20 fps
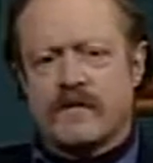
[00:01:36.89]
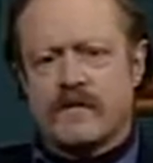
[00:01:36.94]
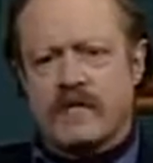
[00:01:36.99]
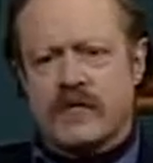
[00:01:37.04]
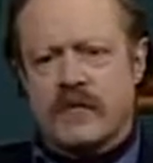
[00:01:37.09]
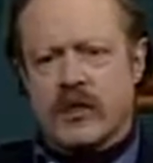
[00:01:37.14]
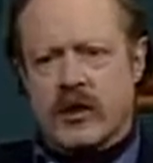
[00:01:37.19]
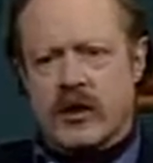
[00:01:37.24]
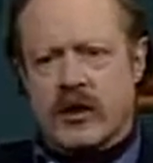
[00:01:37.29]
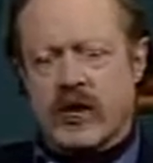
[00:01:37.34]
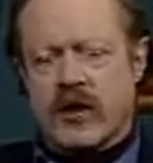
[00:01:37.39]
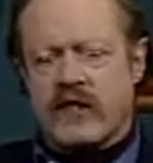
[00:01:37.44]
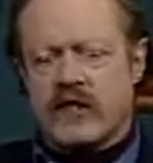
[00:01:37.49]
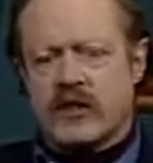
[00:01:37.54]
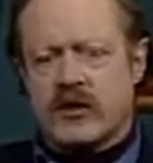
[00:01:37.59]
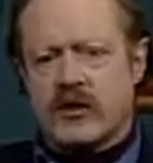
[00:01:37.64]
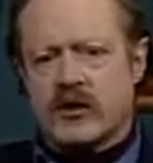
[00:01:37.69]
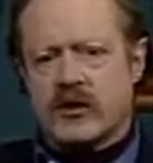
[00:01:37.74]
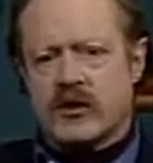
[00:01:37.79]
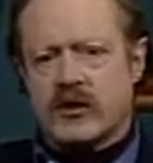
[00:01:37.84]
that life
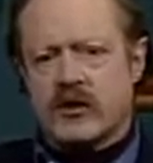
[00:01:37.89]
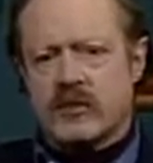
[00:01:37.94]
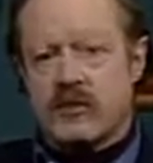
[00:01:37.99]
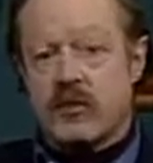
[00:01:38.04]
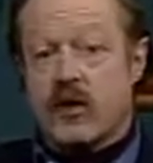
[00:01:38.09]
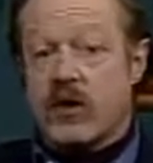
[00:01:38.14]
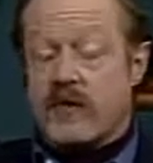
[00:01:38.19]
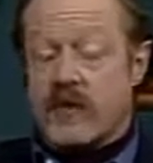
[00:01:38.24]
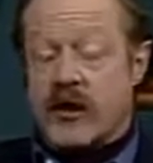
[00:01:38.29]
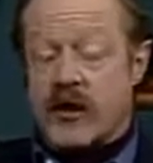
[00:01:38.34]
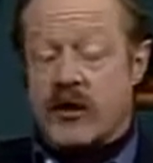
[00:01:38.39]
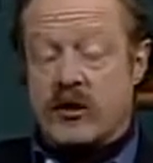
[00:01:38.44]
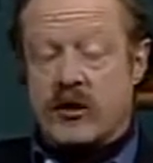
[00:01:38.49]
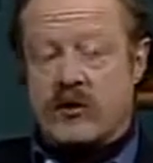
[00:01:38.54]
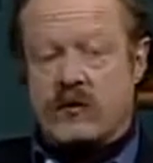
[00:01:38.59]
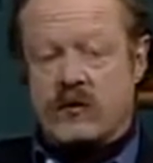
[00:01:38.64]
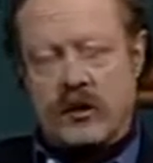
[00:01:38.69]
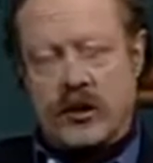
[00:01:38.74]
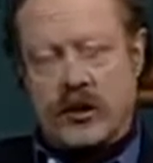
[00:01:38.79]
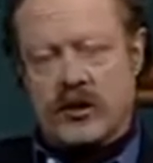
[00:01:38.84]
is more pain
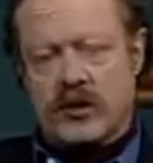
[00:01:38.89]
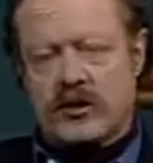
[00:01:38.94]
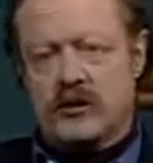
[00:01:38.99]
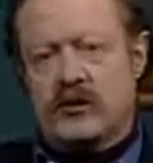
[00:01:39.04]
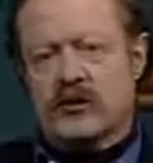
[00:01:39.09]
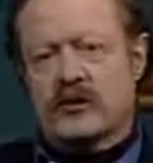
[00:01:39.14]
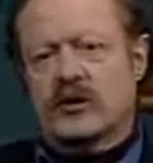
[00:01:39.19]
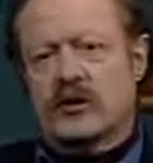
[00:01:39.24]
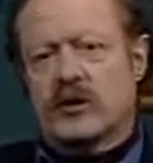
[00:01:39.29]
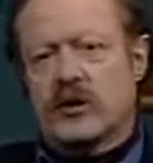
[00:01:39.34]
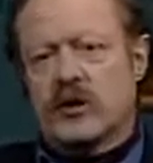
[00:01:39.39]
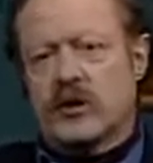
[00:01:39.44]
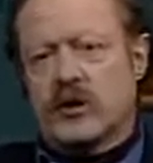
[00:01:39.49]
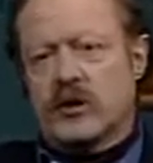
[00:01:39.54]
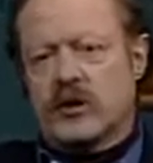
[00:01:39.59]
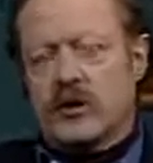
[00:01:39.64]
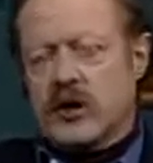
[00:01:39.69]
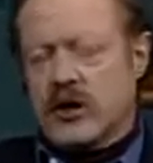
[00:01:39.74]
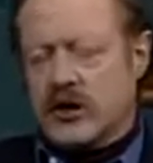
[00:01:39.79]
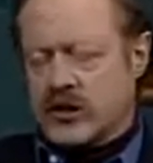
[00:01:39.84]
than pleasure
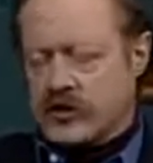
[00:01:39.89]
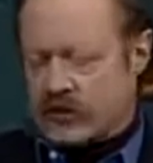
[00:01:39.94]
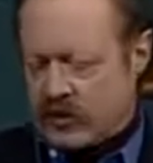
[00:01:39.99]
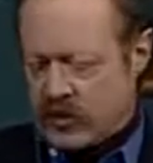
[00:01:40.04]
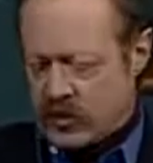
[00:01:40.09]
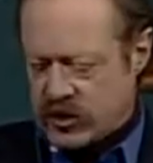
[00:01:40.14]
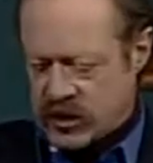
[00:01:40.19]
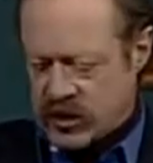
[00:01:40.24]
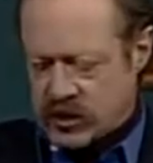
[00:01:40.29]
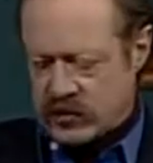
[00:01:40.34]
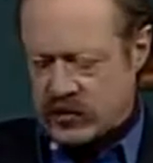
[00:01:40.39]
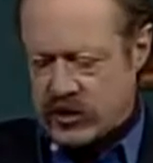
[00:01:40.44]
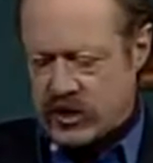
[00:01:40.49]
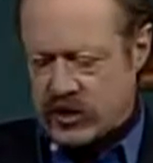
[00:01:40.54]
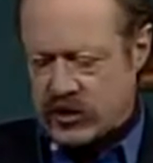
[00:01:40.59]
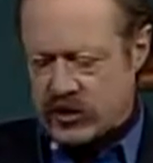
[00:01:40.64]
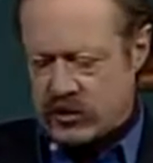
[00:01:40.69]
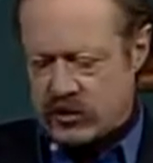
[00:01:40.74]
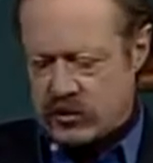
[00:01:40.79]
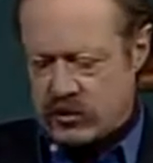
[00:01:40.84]
is, of course,
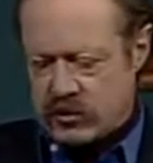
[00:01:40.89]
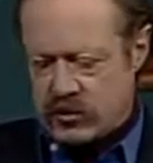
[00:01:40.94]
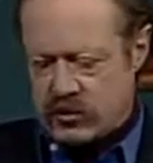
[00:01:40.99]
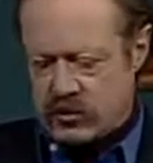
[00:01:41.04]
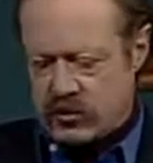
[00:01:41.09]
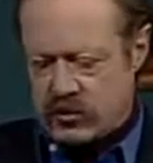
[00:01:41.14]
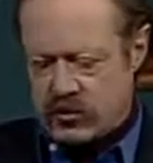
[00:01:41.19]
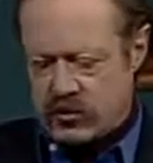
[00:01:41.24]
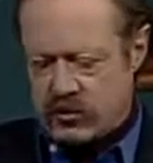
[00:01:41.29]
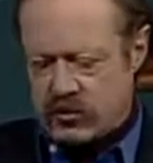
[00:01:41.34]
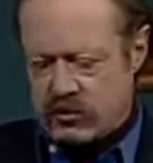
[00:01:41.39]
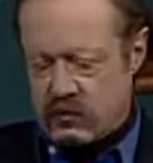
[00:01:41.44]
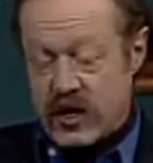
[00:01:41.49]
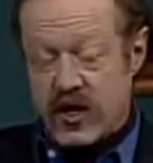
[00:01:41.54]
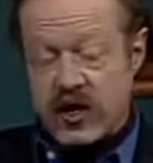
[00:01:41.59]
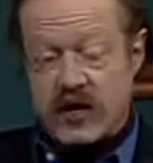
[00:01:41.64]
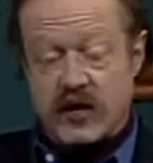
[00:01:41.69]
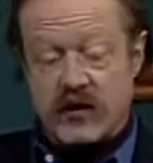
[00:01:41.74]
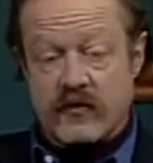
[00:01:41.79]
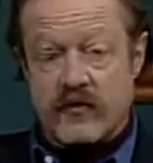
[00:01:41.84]
subject to
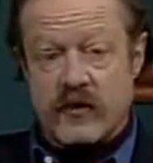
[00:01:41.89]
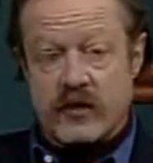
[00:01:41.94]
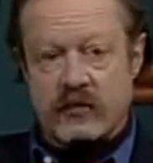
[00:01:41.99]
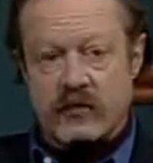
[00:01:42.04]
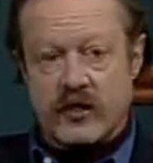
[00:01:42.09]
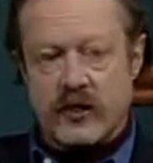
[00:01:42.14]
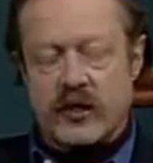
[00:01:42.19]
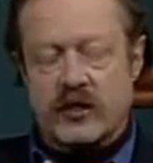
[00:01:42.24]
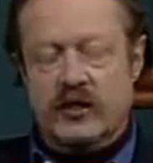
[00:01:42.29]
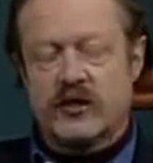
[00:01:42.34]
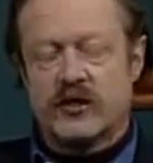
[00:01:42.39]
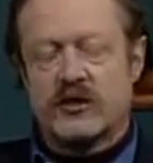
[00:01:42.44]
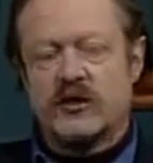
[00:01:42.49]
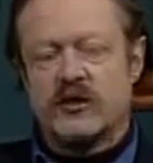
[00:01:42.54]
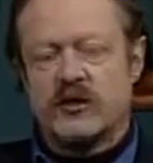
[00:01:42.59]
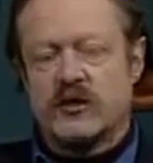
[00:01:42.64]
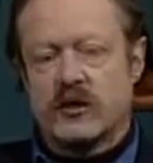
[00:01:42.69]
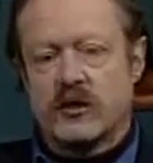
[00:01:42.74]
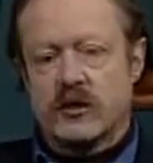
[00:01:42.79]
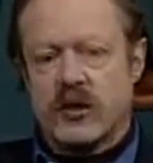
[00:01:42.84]
many different
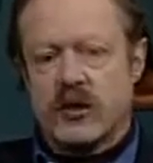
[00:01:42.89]
objections.